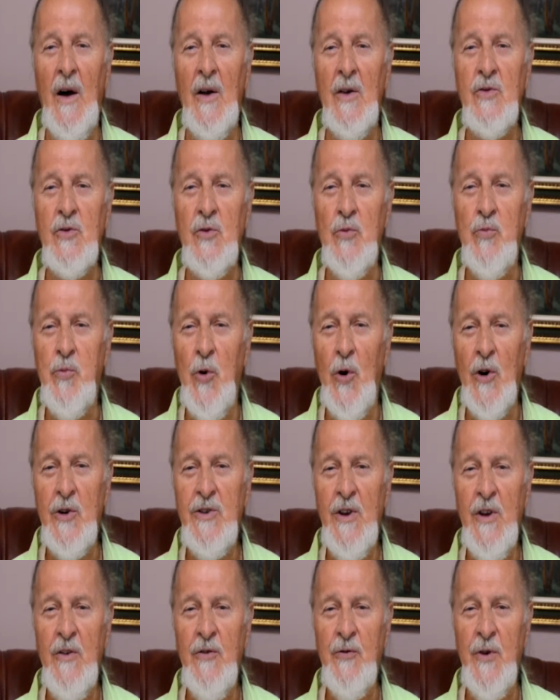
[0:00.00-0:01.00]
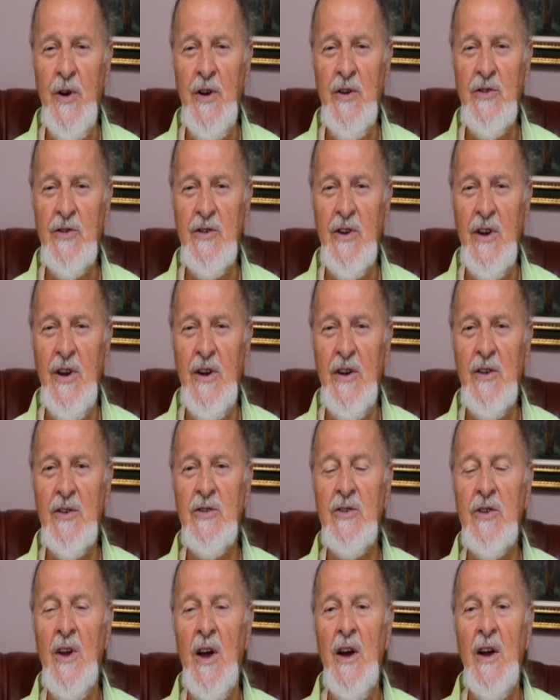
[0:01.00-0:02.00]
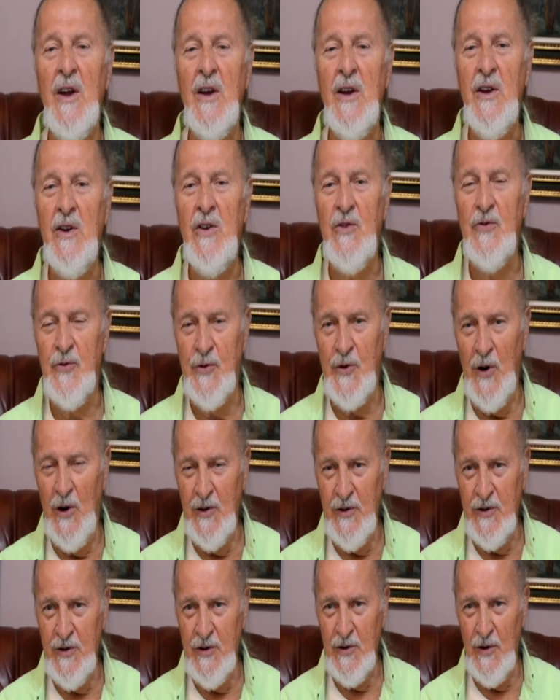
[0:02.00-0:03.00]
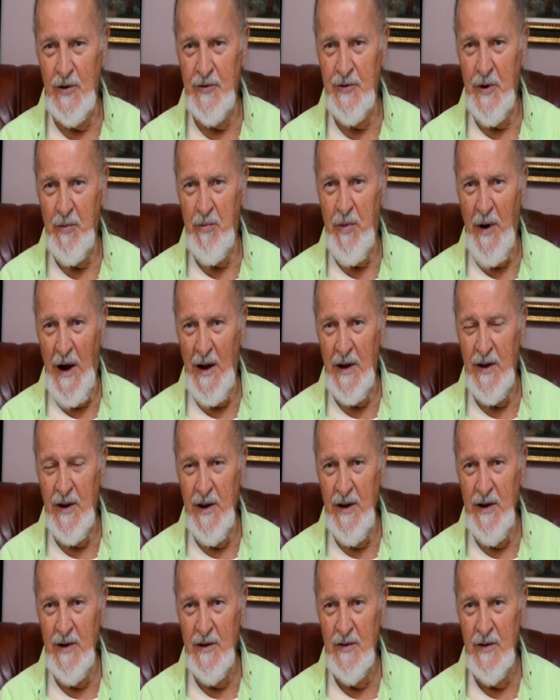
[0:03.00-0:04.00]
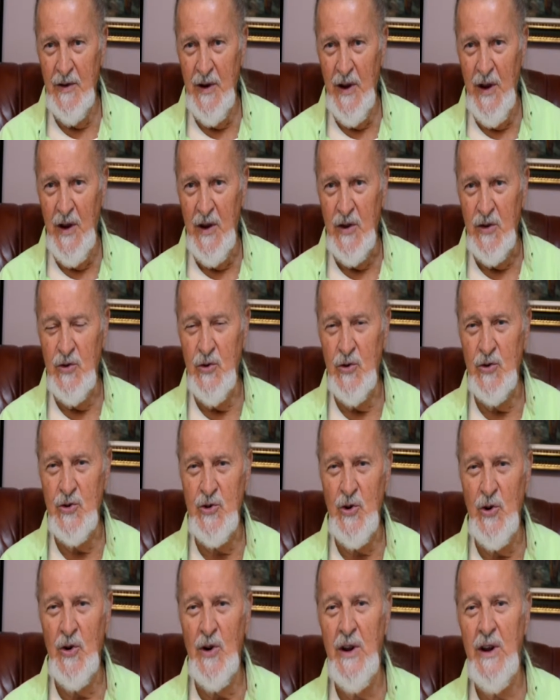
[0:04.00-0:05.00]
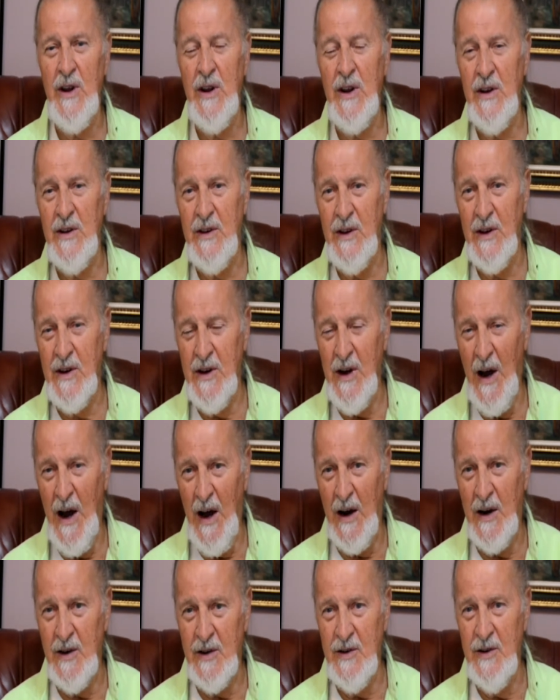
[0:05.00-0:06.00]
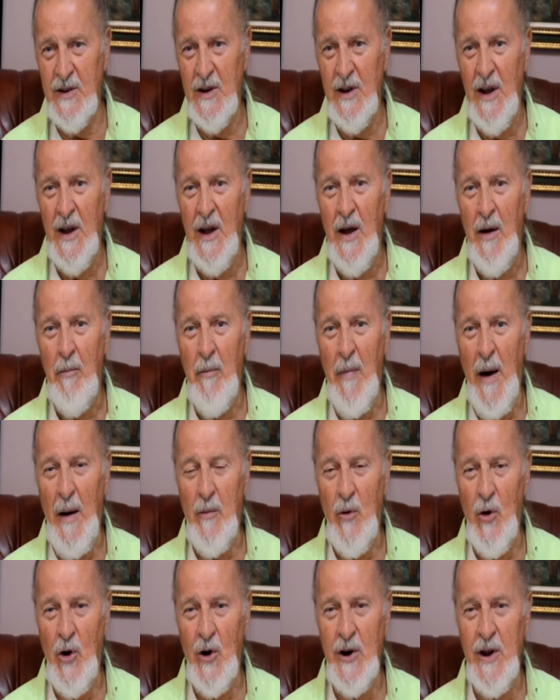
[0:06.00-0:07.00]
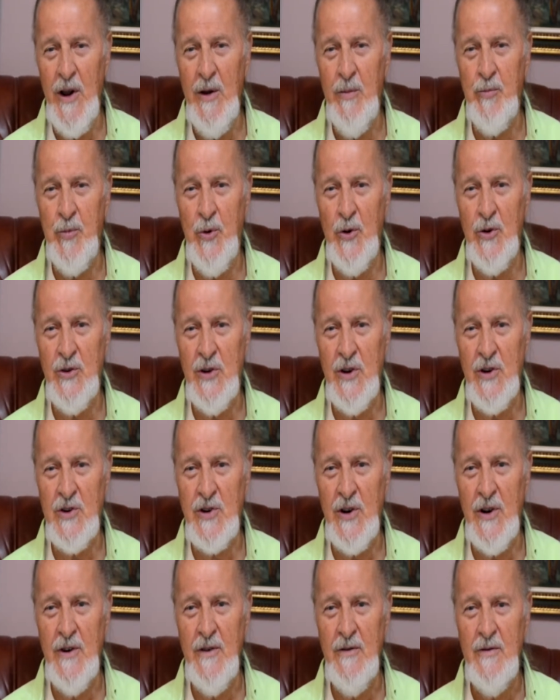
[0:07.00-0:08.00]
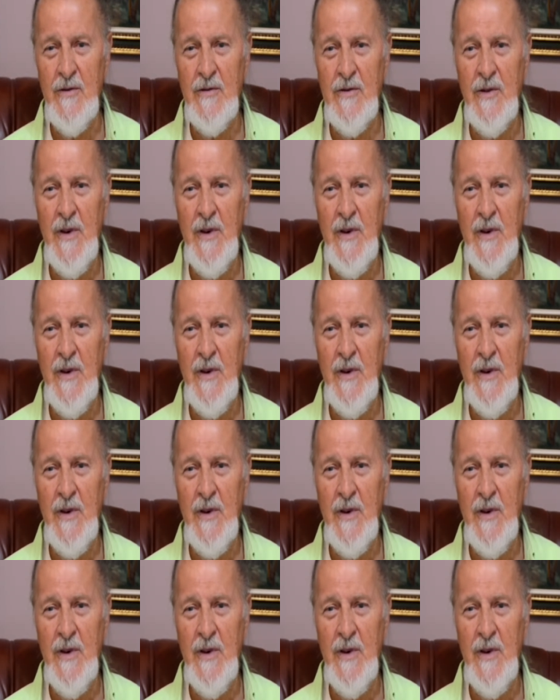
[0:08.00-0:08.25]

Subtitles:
supporting fist is in front of the body, usually in the guard, Mamori position,